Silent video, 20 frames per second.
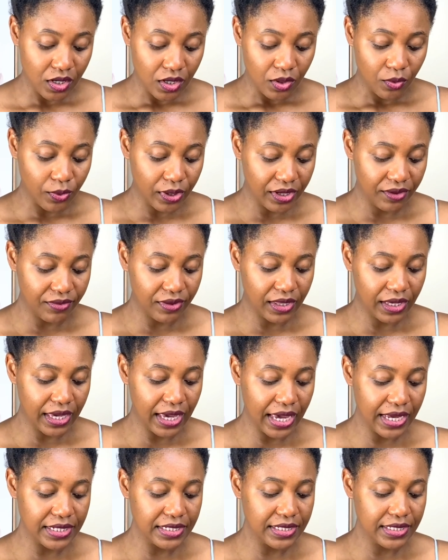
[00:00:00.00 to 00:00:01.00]
whatever the
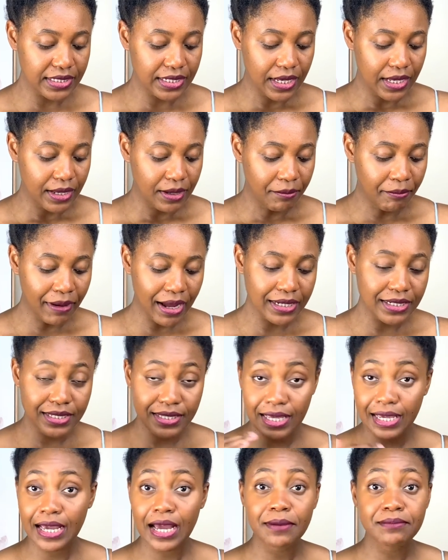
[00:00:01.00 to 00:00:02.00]
case, but
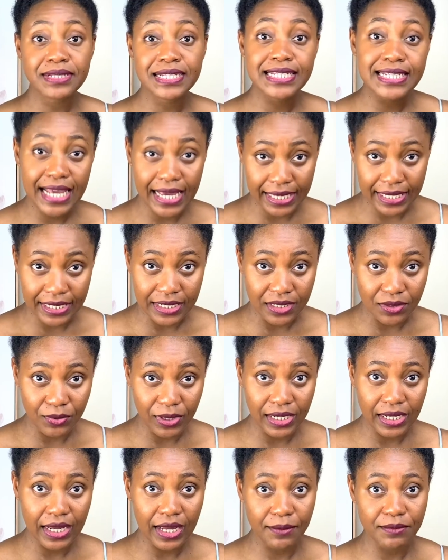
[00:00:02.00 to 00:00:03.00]
they come second when
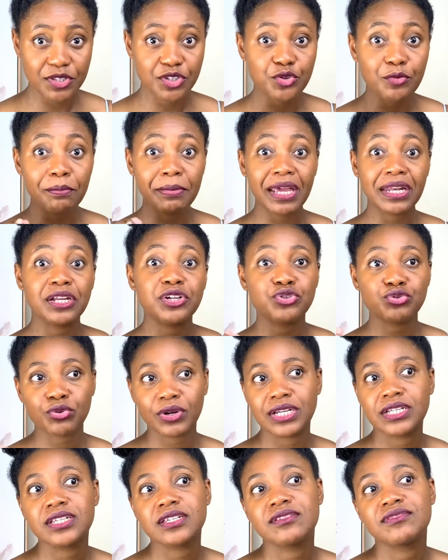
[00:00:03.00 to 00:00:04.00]
it comes to
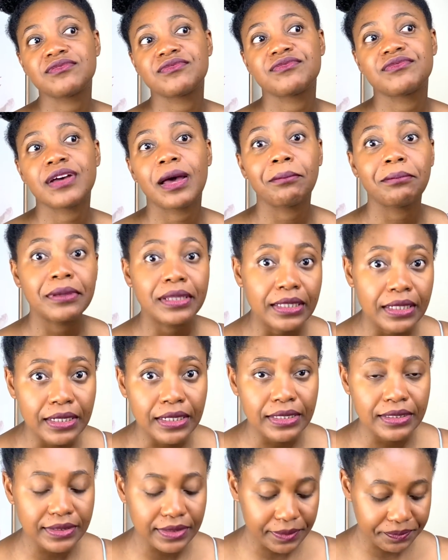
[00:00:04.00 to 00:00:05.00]
penetrative
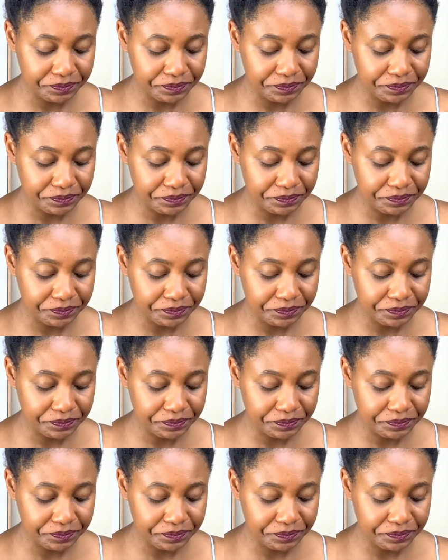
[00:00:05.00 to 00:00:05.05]
abilities.